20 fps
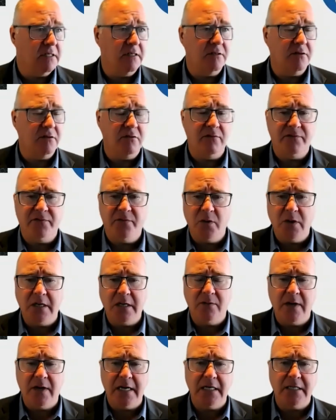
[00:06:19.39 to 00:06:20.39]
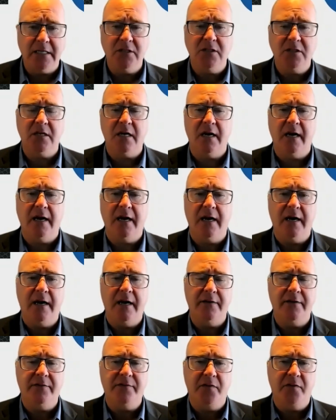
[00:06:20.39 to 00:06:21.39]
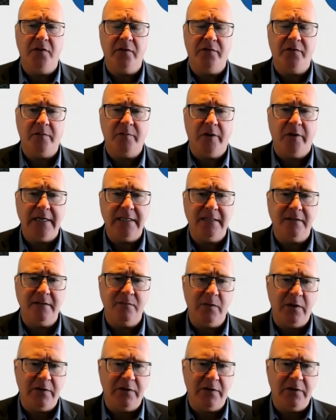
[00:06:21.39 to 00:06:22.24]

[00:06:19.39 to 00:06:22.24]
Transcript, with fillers: the 240 range uh, for, for pricing.